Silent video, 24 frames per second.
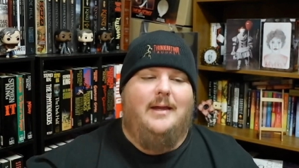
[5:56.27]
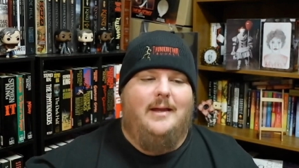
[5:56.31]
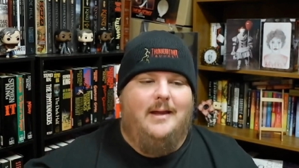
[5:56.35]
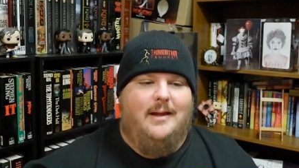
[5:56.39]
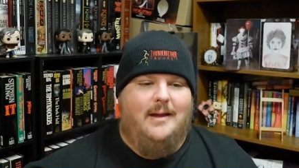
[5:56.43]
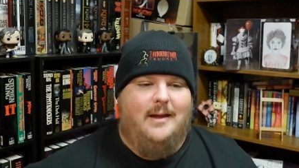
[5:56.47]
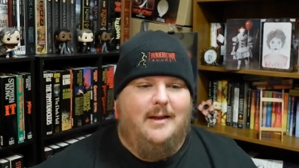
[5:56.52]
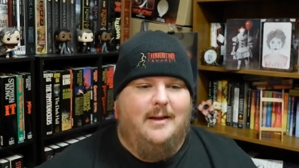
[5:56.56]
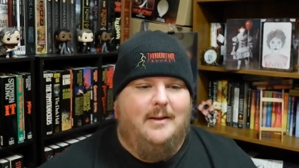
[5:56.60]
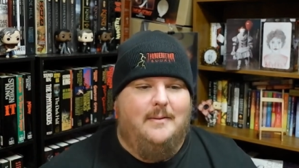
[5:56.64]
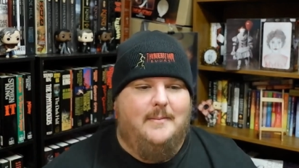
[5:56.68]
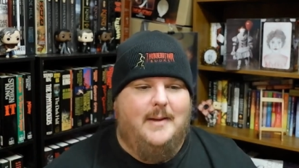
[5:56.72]

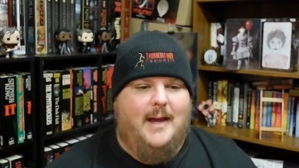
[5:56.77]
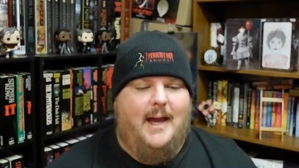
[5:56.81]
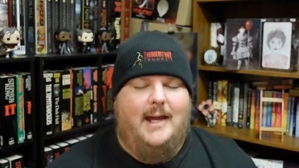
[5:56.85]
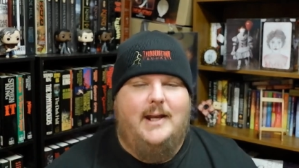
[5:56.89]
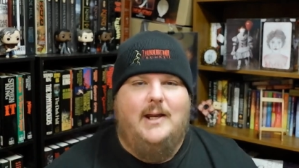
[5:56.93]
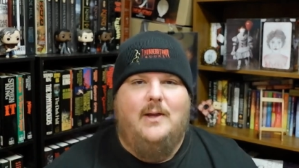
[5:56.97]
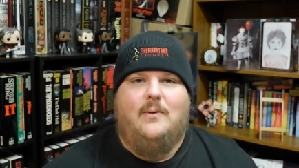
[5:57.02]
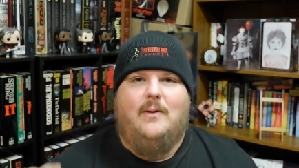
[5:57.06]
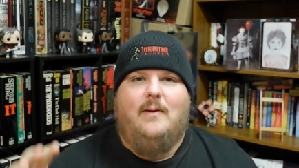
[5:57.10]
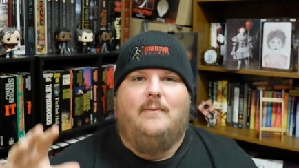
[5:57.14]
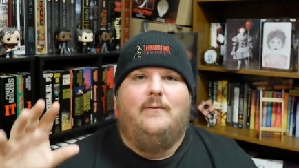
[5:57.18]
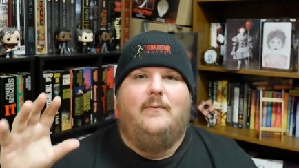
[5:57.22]
Um, I
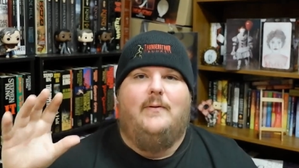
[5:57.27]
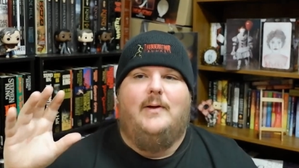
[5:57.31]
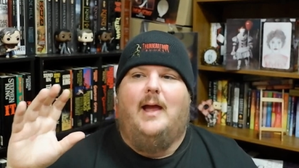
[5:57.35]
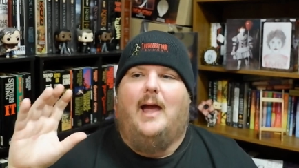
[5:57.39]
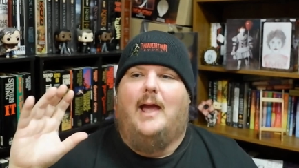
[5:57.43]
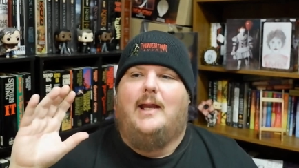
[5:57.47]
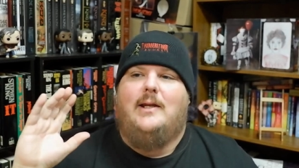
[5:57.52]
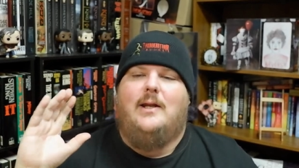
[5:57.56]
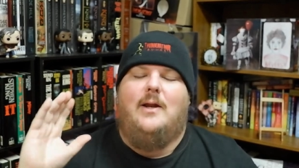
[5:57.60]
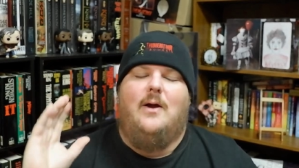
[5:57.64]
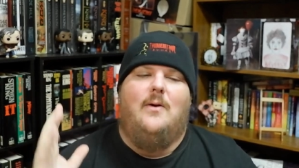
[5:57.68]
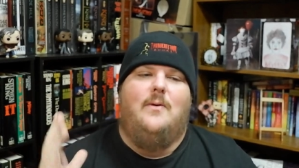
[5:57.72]
know up front,
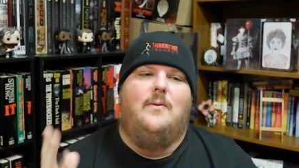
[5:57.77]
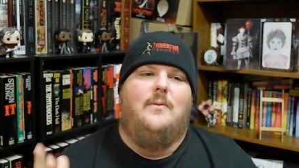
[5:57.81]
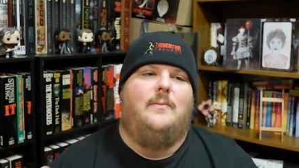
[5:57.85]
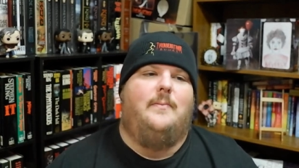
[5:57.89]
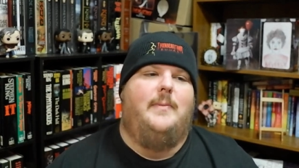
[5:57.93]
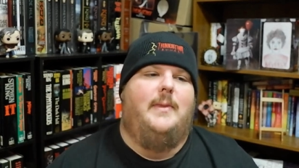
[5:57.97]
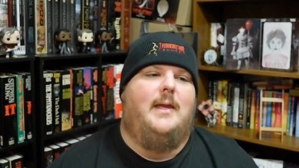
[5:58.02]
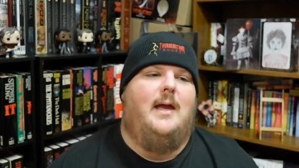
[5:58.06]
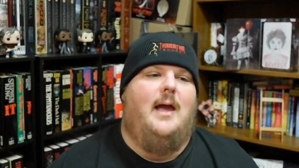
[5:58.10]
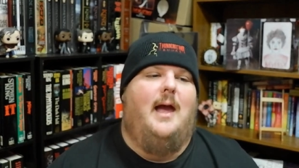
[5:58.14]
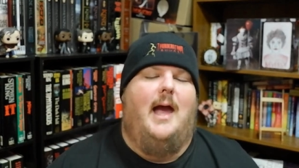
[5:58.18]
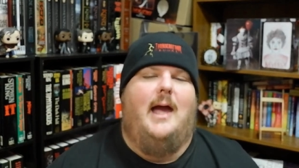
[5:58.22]
I know
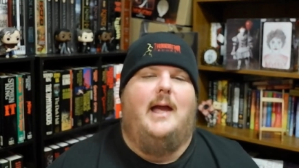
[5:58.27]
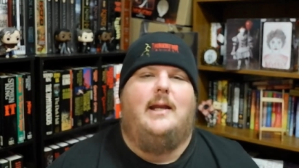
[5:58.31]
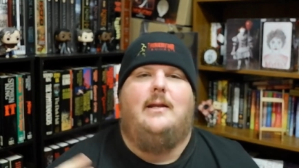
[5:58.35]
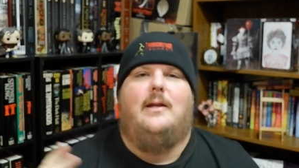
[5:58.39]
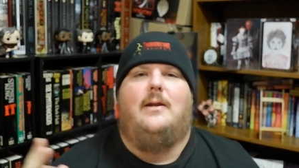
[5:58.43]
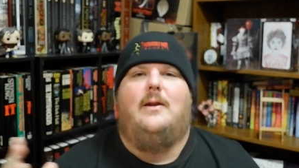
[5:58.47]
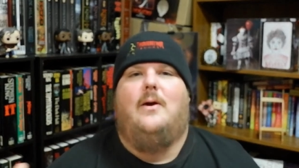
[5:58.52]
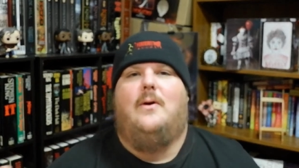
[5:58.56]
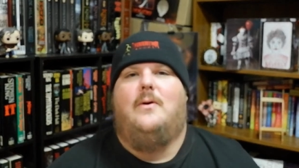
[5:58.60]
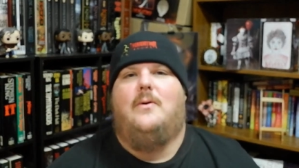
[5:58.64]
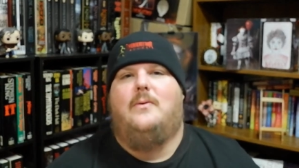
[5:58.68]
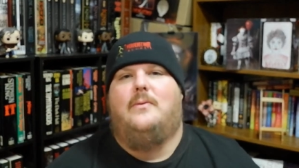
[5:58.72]
I
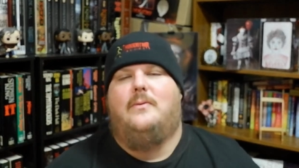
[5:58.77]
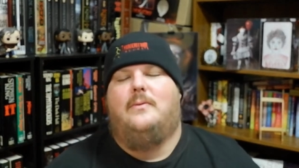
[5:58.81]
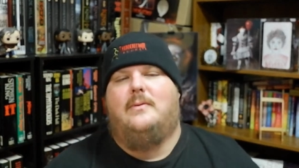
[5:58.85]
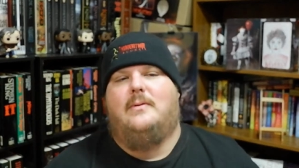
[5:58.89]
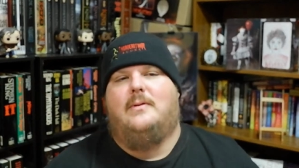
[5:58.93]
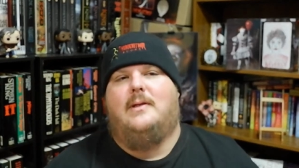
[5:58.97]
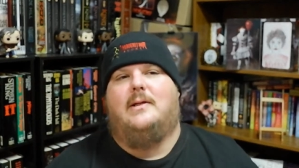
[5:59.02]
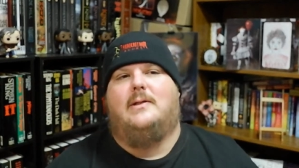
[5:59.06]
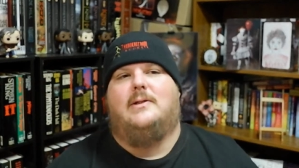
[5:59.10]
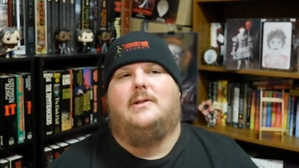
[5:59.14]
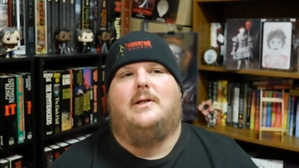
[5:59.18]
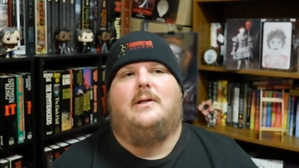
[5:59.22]
know
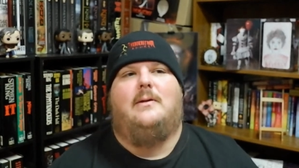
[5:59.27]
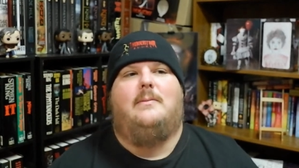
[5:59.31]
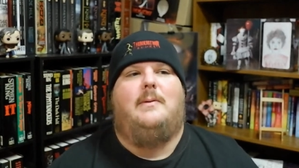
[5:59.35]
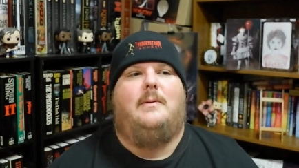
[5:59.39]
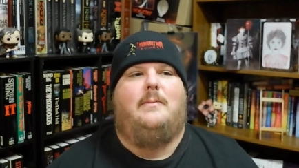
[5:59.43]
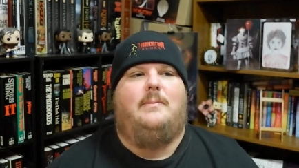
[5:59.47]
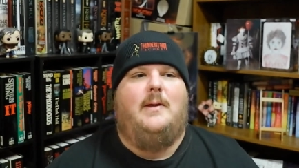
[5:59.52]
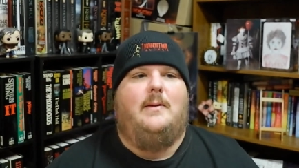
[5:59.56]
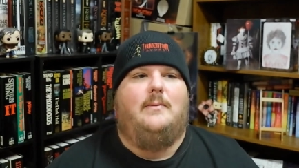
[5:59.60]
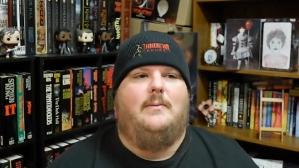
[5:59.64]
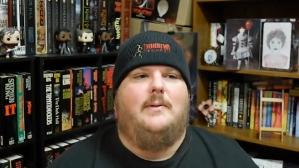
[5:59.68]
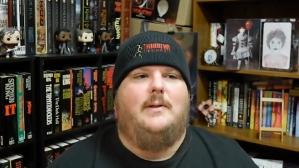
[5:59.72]
there's going to be
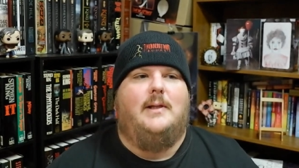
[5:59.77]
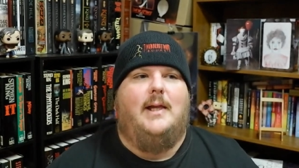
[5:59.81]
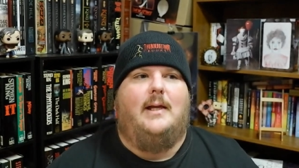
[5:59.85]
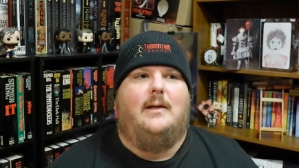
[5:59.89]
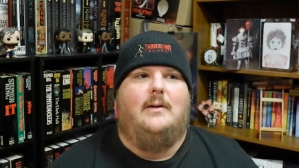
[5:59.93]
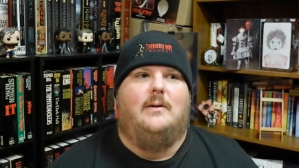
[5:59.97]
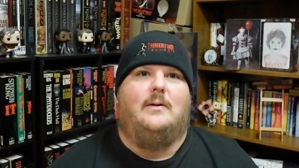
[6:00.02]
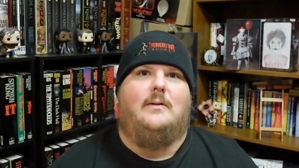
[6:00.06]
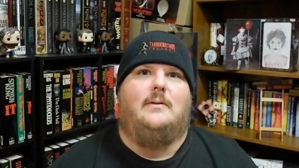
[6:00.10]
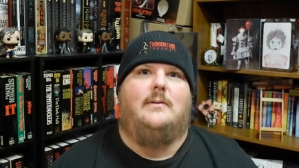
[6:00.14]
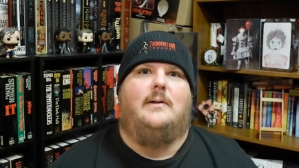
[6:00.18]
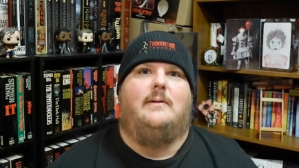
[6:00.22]
people like,
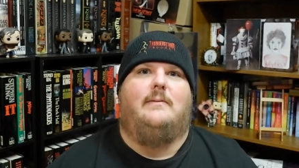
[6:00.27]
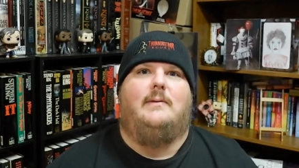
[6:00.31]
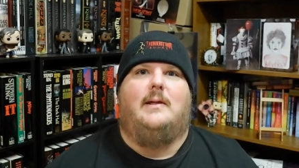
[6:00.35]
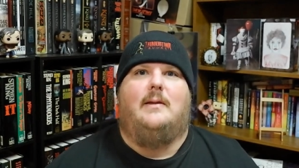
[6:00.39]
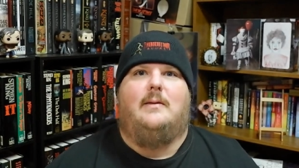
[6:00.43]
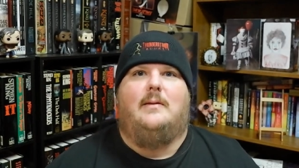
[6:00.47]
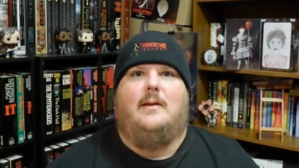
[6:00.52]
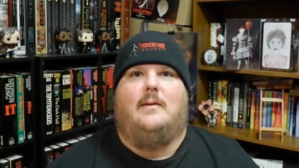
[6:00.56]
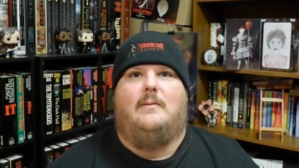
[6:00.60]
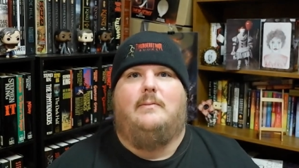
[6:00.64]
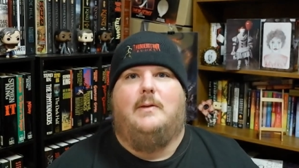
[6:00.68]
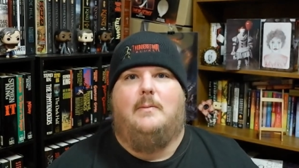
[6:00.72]
oh, the,
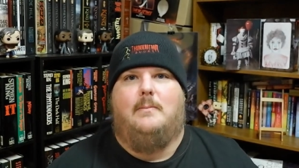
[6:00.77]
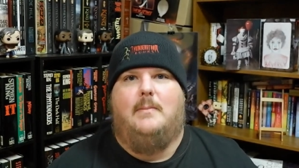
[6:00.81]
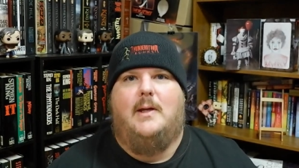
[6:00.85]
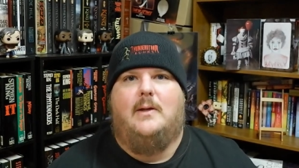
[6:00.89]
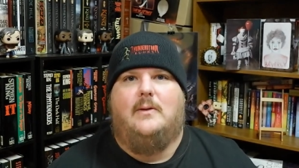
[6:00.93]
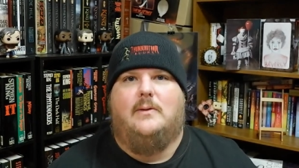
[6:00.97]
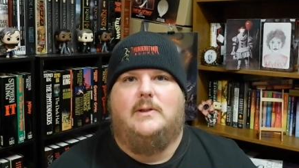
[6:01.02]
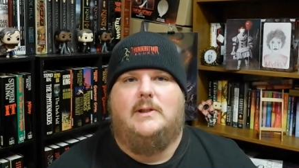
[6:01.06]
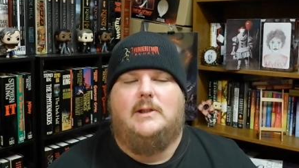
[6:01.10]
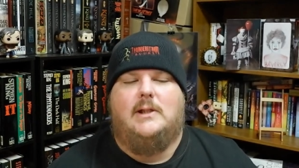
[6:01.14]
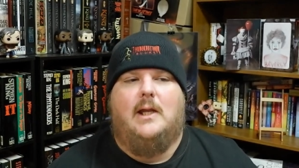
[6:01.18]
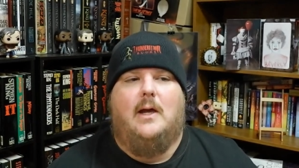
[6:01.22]
the, the
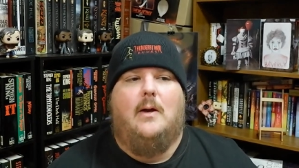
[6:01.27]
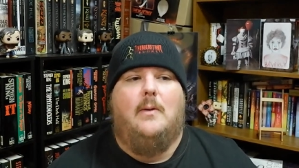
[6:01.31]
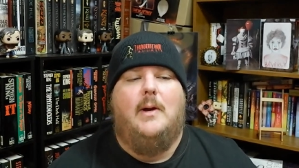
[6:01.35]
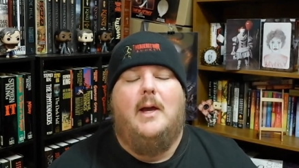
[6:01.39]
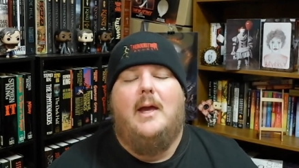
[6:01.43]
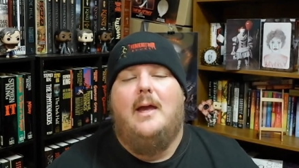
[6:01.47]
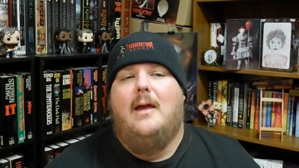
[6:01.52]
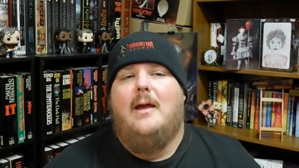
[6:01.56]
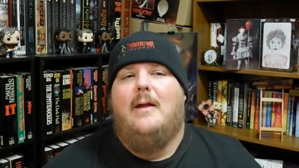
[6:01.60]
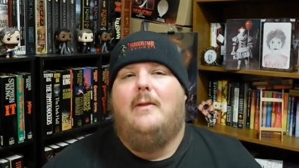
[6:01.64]
middle's slow.